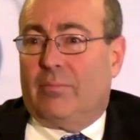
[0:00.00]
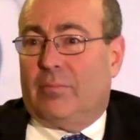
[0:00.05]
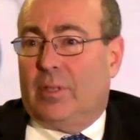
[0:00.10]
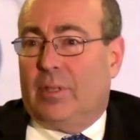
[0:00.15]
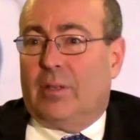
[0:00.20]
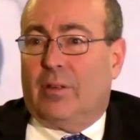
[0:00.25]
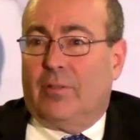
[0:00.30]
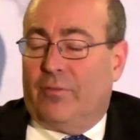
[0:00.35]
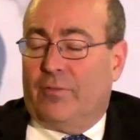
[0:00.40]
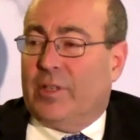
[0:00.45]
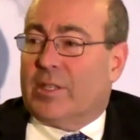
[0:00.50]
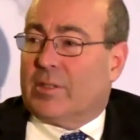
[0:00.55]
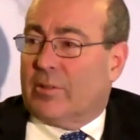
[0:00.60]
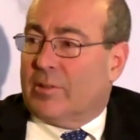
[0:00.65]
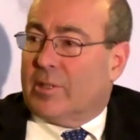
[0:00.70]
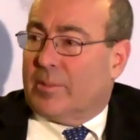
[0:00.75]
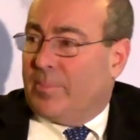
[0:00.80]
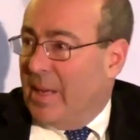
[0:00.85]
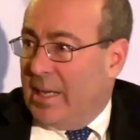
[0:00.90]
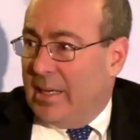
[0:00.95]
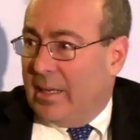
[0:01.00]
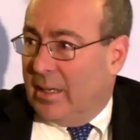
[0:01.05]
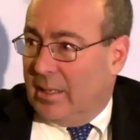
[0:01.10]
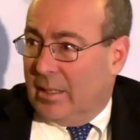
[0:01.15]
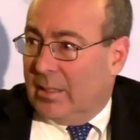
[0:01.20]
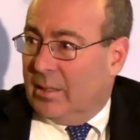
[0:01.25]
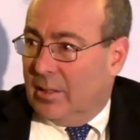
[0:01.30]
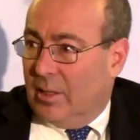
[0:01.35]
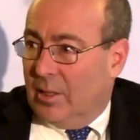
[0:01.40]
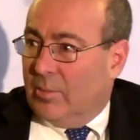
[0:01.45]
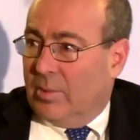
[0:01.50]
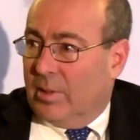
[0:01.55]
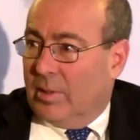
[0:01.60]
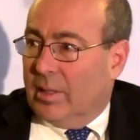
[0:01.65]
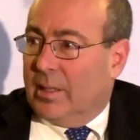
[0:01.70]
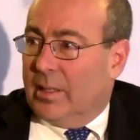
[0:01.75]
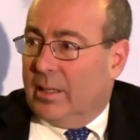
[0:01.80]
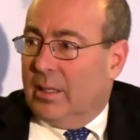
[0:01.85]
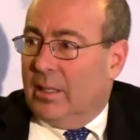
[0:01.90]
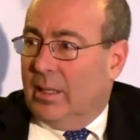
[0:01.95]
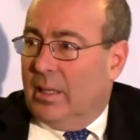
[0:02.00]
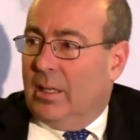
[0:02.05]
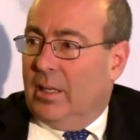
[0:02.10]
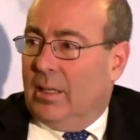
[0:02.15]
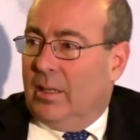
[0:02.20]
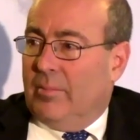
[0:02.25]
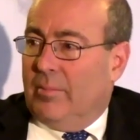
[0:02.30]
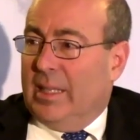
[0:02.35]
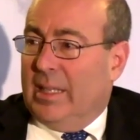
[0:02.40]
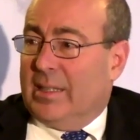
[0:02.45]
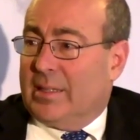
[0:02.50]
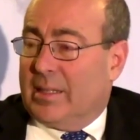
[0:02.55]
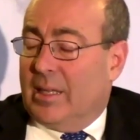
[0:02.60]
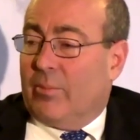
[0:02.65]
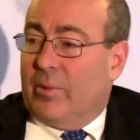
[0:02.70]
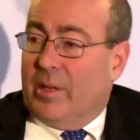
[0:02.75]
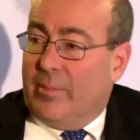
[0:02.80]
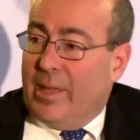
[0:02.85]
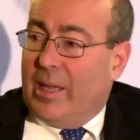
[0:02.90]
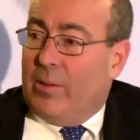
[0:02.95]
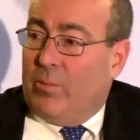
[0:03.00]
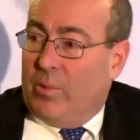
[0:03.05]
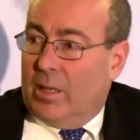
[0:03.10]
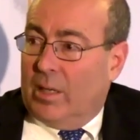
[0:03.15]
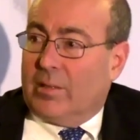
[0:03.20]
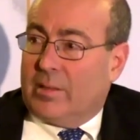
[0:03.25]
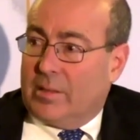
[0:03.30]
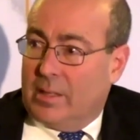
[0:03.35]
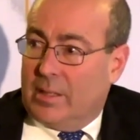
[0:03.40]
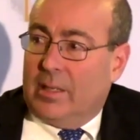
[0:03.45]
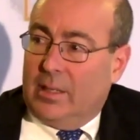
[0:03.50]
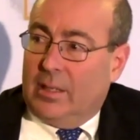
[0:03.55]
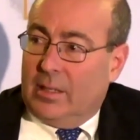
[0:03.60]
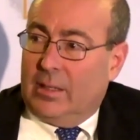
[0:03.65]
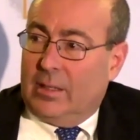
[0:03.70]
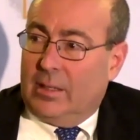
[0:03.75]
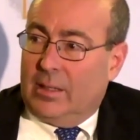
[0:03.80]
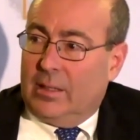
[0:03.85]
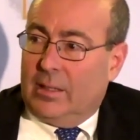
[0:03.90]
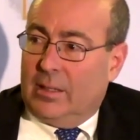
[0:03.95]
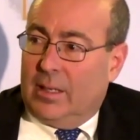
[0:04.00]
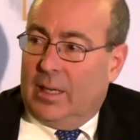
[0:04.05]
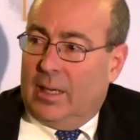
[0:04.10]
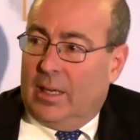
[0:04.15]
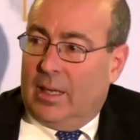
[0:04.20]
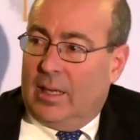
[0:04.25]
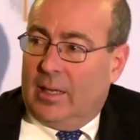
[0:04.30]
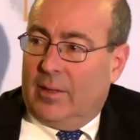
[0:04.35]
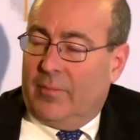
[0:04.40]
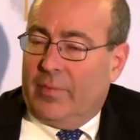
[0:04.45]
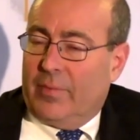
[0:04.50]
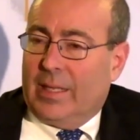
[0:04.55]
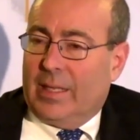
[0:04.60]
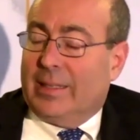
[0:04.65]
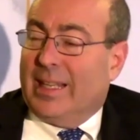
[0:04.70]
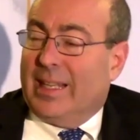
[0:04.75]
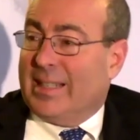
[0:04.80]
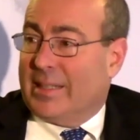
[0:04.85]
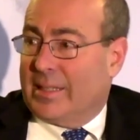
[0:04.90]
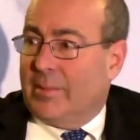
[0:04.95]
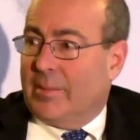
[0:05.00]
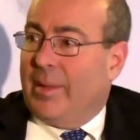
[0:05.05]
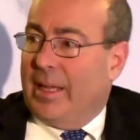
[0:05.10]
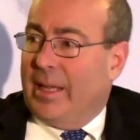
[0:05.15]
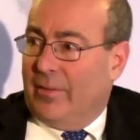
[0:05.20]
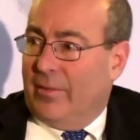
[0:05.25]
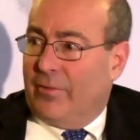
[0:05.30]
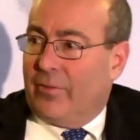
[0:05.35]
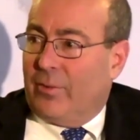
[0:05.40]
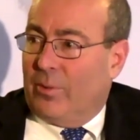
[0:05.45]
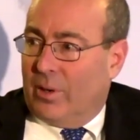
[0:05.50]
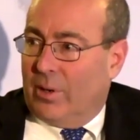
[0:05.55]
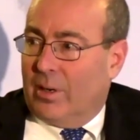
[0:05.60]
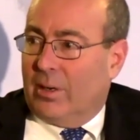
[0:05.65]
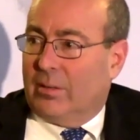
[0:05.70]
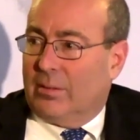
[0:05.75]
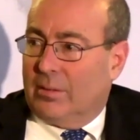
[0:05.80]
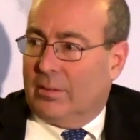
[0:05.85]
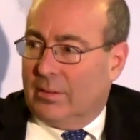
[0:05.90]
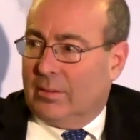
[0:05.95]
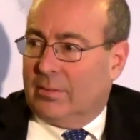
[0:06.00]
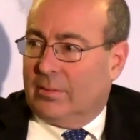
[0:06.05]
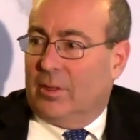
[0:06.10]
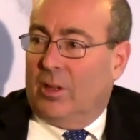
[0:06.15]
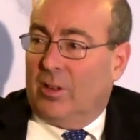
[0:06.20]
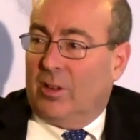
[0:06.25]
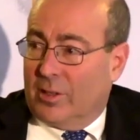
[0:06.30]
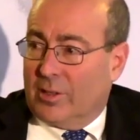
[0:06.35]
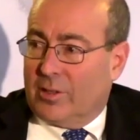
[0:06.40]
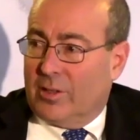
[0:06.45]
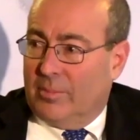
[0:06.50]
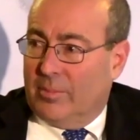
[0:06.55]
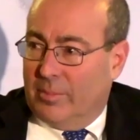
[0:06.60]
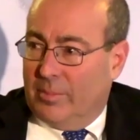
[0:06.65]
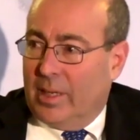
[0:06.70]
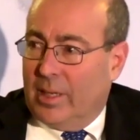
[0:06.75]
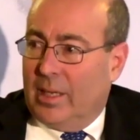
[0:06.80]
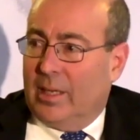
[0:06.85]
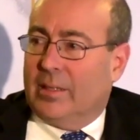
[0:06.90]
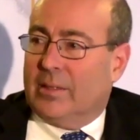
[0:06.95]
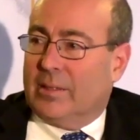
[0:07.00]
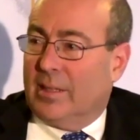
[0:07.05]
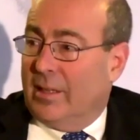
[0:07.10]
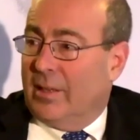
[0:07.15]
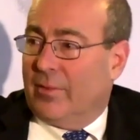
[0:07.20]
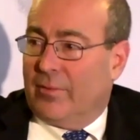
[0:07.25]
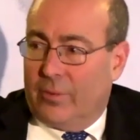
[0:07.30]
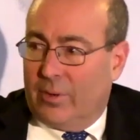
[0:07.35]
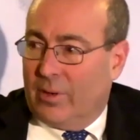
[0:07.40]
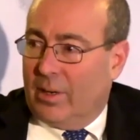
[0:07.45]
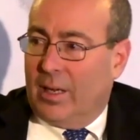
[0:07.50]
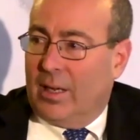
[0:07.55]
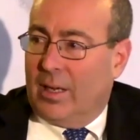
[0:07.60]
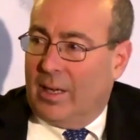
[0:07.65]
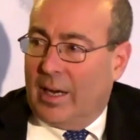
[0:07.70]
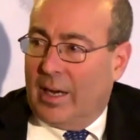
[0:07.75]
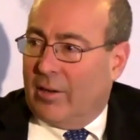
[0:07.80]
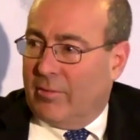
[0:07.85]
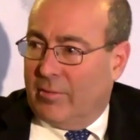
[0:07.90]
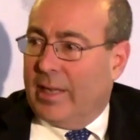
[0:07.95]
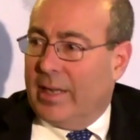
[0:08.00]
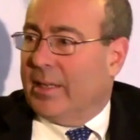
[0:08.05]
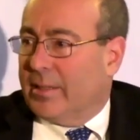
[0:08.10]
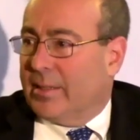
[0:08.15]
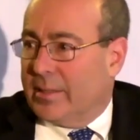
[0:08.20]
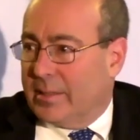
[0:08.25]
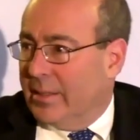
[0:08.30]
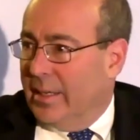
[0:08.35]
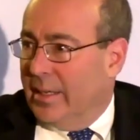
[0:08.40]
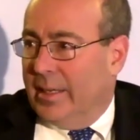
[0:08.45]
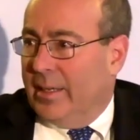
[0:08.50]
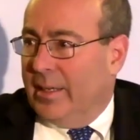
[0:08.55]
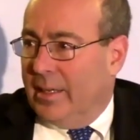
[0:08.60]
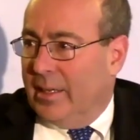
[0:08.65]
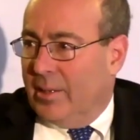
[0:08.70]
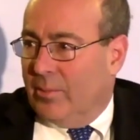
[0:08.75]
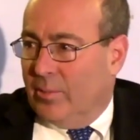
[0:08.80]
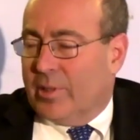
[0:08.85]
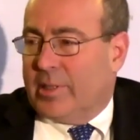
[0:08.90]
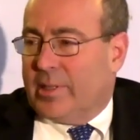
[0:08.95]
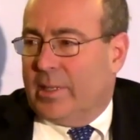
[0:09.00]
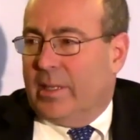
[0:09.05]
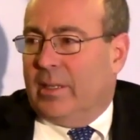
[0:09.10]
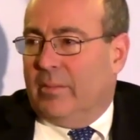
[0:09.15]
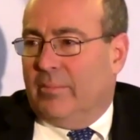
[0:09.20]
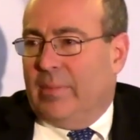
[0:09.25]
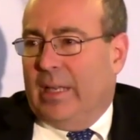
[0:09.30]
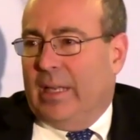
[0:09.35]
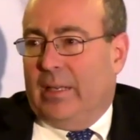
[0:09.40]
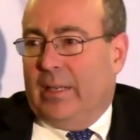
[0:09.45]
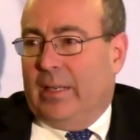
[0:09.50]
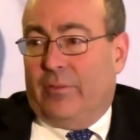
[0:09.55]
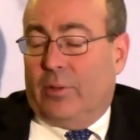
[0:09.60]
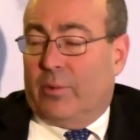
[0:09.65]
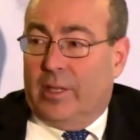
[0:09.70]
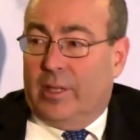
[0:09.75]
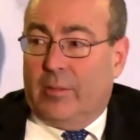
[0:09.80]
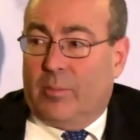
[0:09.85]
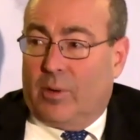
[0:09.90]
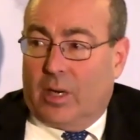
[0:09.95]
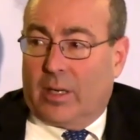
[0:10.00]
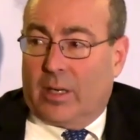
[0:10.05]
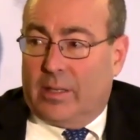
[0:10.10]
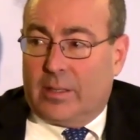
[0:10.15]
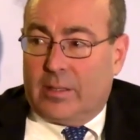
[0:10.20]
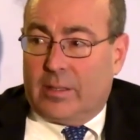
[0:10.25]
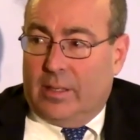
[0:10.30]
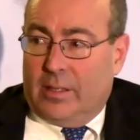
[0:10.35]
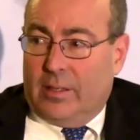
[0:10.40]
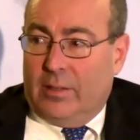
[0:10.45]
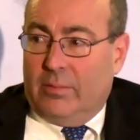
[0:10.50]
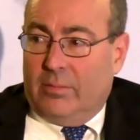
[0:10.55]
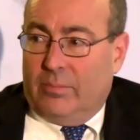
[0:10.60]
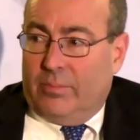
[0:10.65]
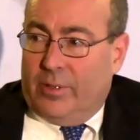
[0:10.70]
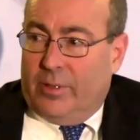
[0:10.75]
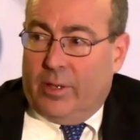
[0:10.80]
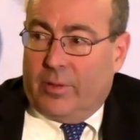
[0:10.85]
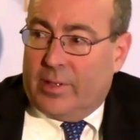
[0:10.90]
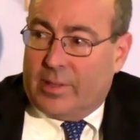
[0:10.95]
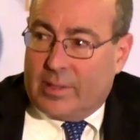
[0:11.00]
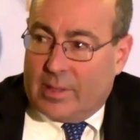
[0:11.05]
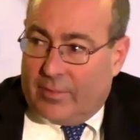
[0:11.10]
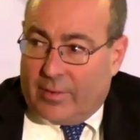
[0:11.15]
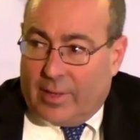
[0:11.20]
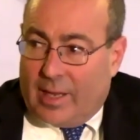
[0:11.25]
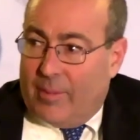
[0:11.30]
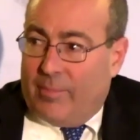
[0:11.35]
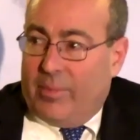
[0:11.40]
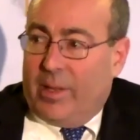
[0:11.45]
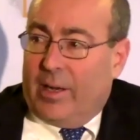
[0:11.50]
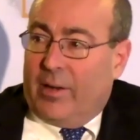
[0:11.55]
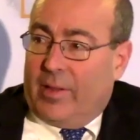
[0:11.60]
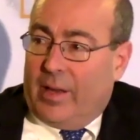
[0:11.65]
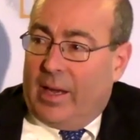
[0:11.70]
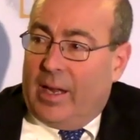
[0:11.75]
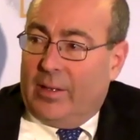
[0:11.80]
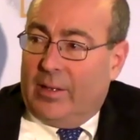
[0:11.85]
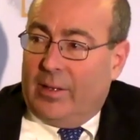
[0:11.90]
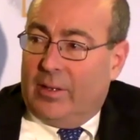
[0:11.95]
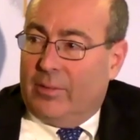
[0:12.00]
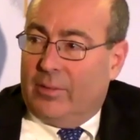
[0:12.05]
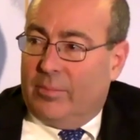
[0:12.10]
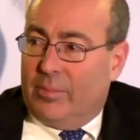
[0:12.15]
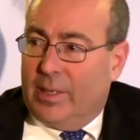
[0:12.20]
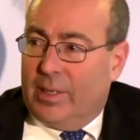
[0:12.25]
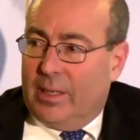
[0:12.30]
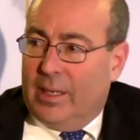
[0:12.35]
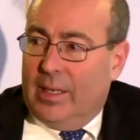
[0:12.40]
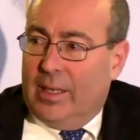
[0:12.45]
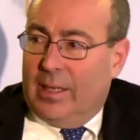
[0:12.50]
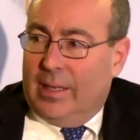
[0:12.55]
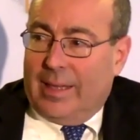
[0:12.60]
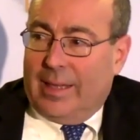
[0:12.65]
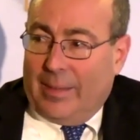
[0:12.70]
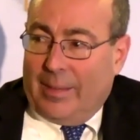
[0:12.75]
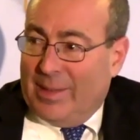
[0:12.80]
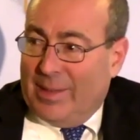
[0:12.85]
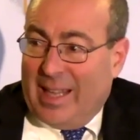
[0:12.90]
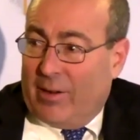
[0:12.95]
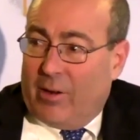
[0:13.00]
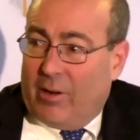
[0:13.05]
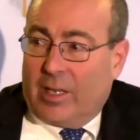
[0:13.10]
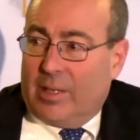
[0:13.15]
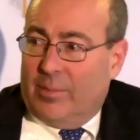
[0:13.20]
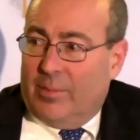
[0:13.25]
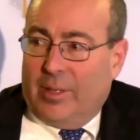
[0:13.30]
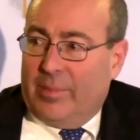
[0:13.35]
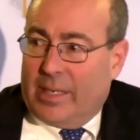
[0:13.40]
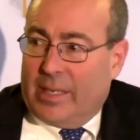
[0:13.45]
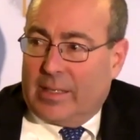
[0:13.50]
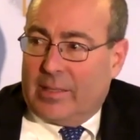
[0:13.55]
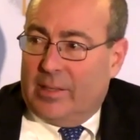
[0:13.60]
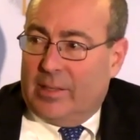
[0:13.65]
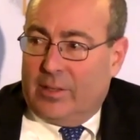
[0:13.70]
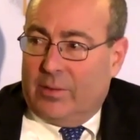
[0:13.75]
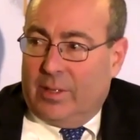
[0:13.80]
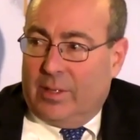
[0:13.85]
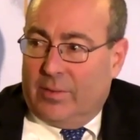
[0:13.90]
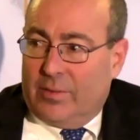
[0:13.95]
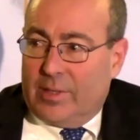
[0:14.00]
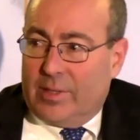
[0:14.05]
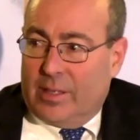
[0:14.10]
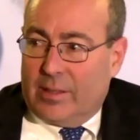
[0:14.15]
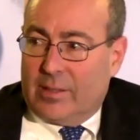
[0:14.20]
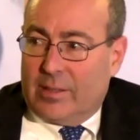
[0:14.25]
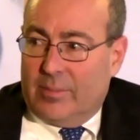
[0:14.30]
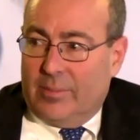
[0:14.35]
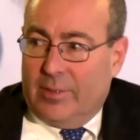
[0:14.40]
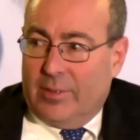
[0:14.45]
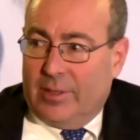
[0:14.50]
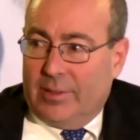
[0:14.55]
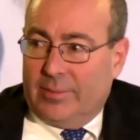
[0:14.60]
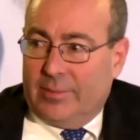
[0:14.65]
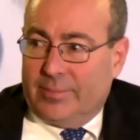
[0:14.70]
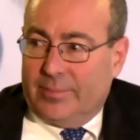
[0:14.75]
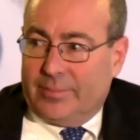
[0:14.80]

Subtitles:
you know, fiscal spending globally means that we may well see less demand for longer-term bonds and therefore higher rates. We'll see. Many of you are in the markets and you know this stuff a lot better than I do. But I mean, that argument makes intuitive sense to me.